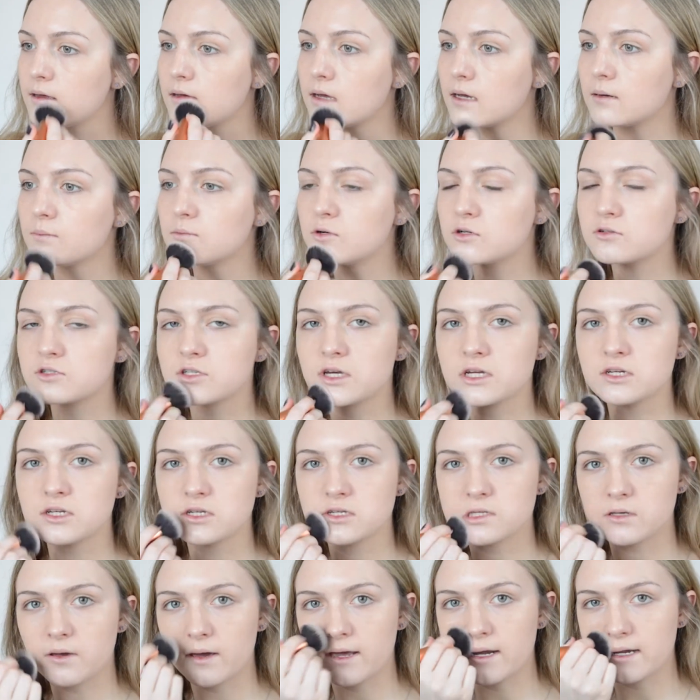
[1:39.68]
I'm also
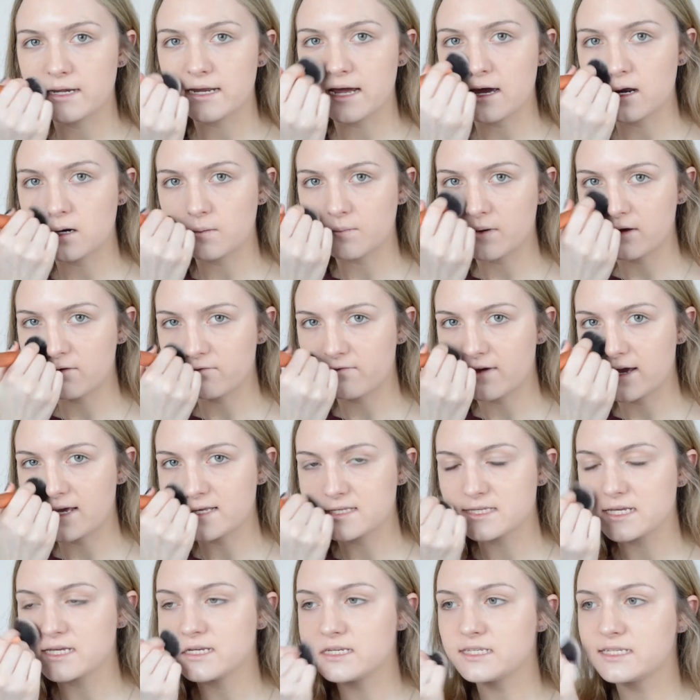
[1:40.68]
just going down on my
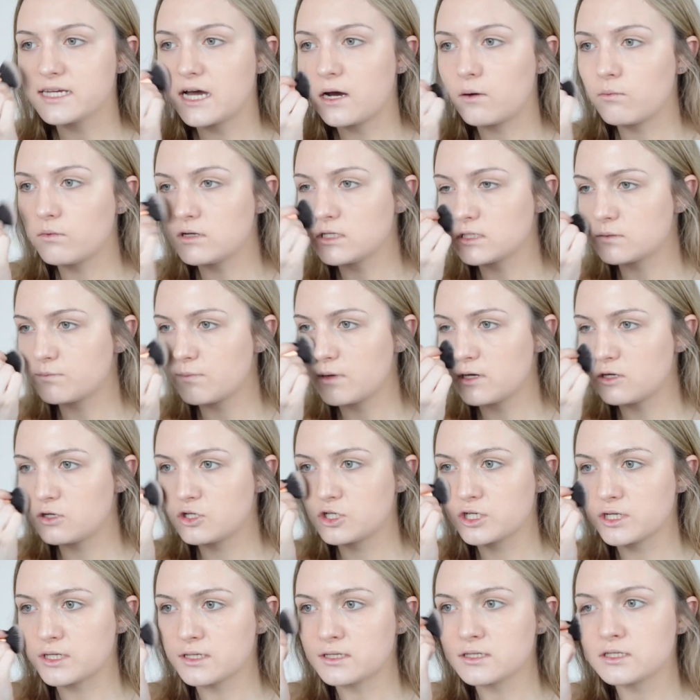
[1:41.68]
face in downwards
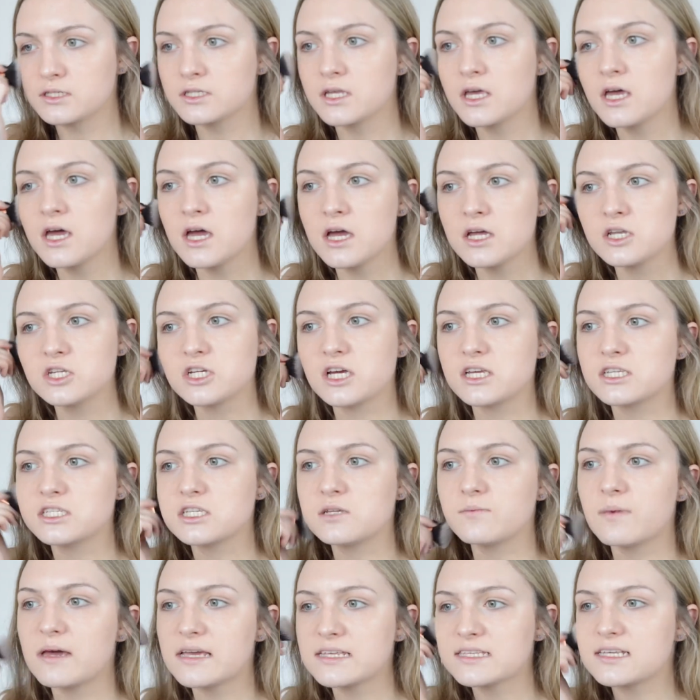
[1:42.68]
motions just
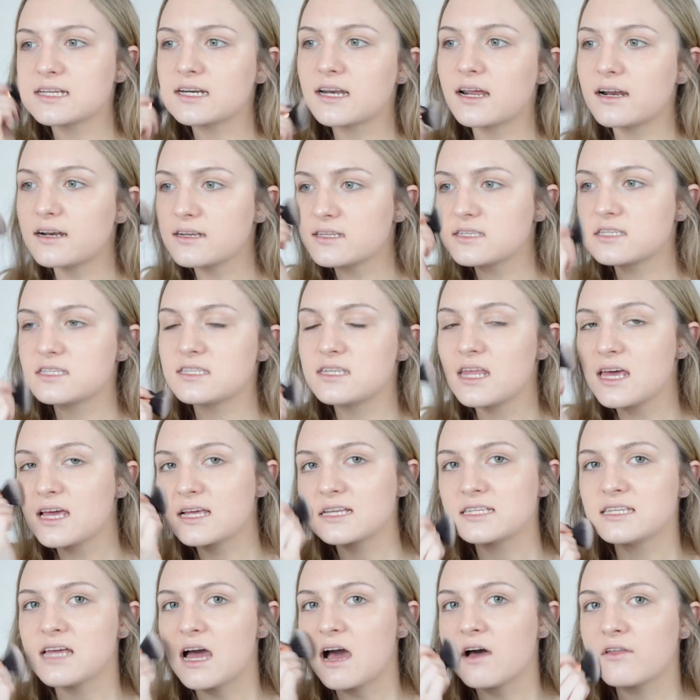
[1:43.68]
to basically kind of
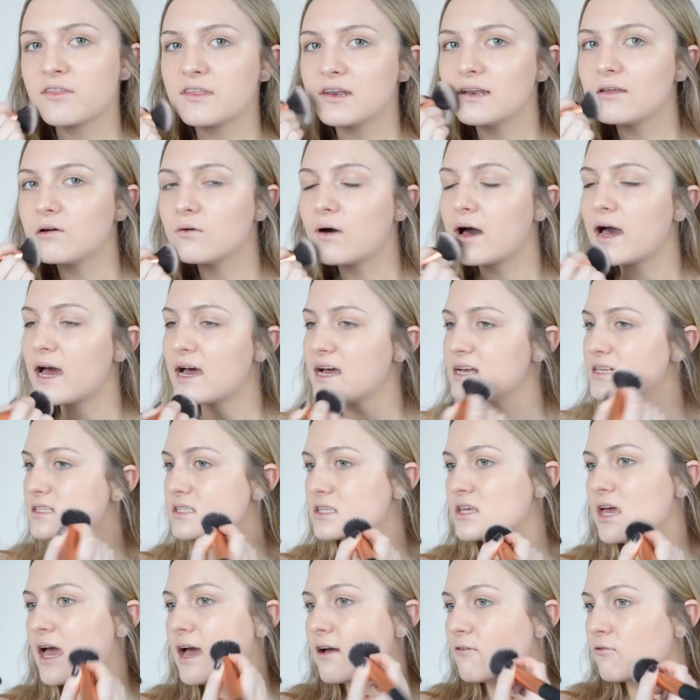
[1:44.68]
stick down the little hairs
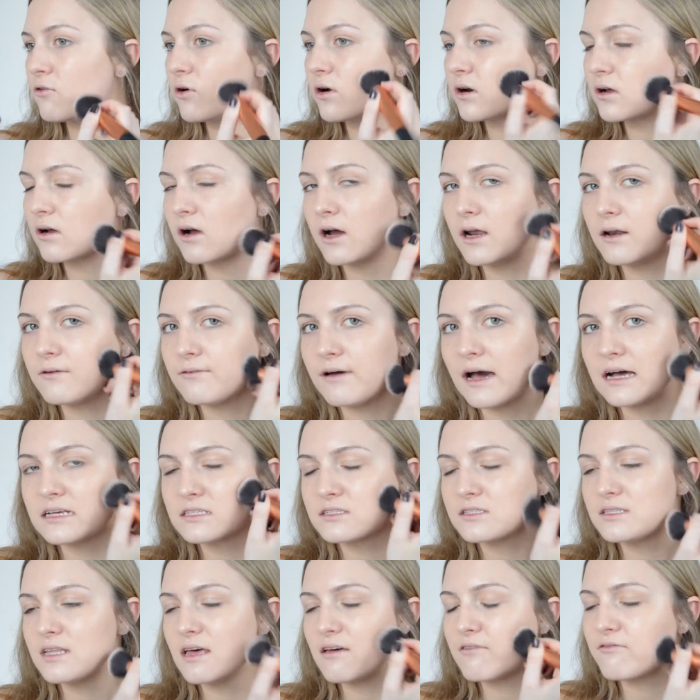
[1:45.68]
that everyone kind of
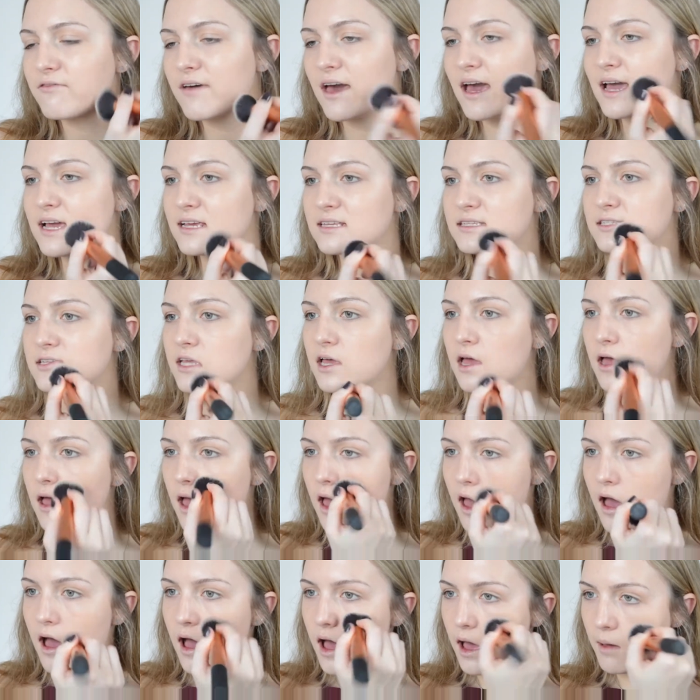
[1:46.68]
has in their face.
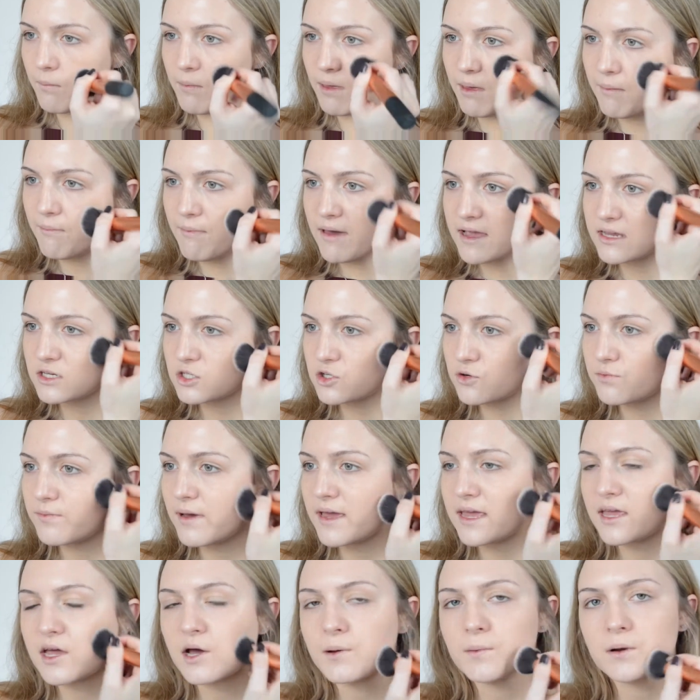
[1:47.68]
It makes your
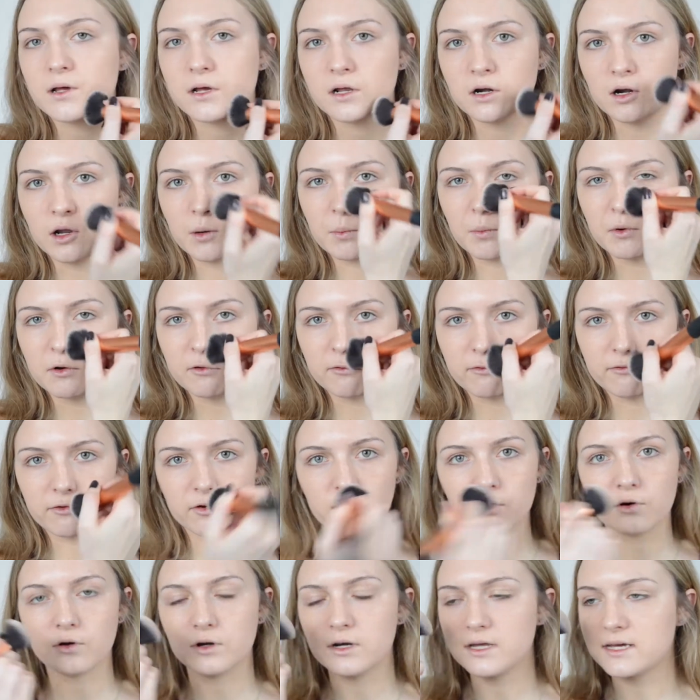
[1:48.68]
makeup look a lot more
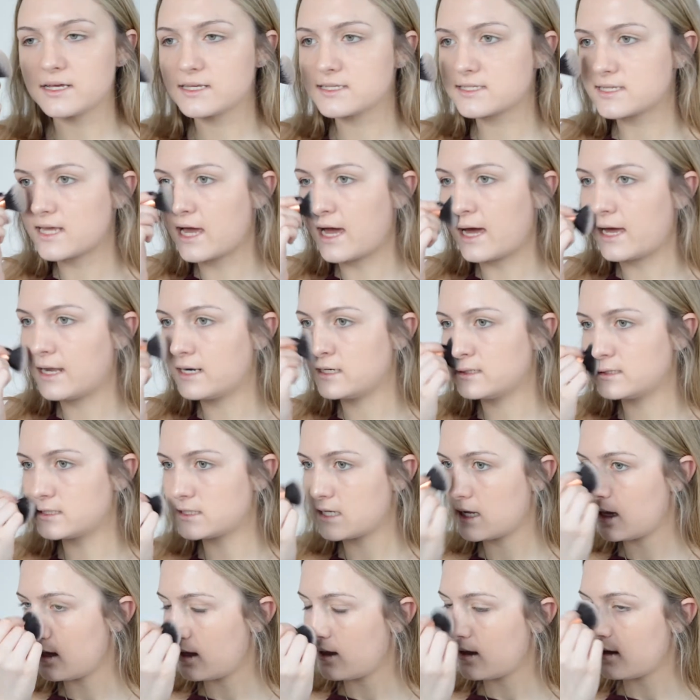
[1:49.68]
flawless, and
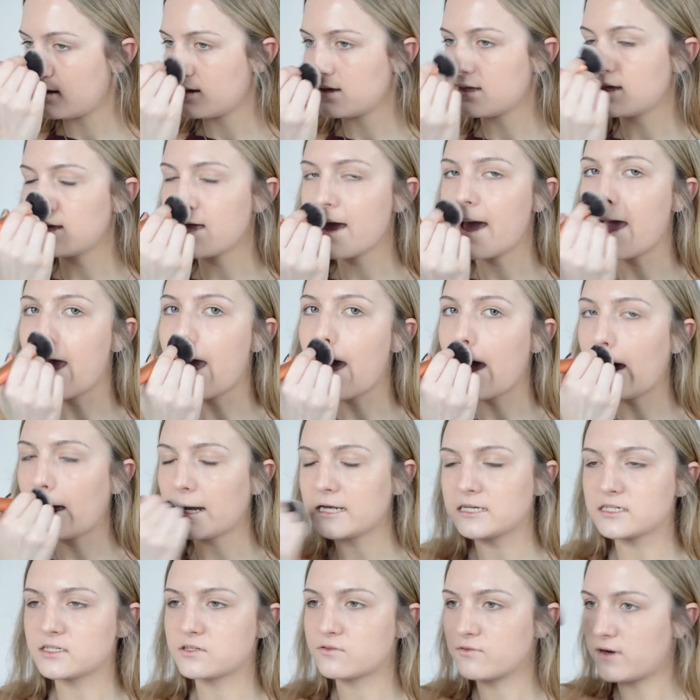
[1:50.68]
yeah, I
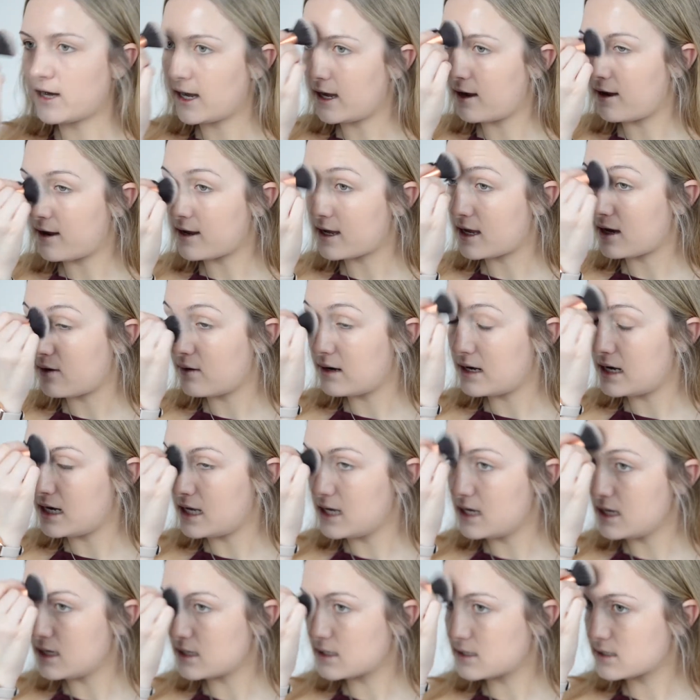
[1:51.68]
just really like how it
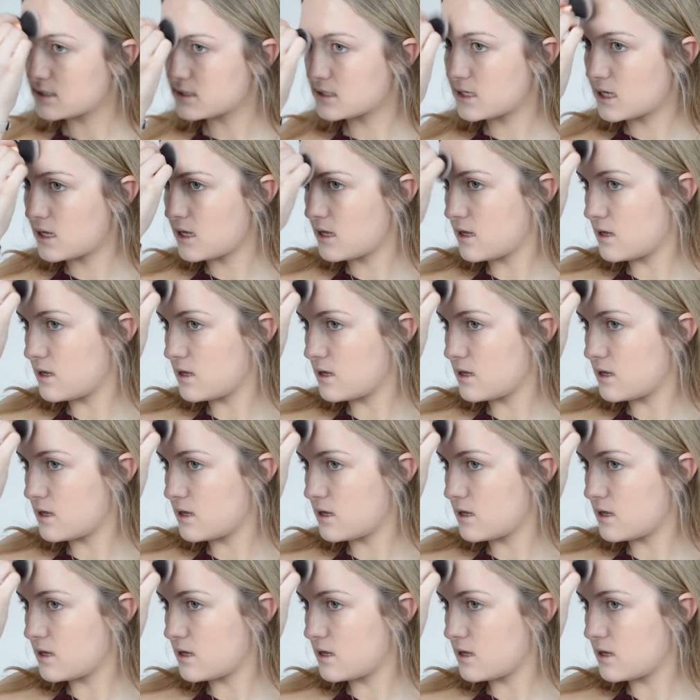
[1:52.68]
looks.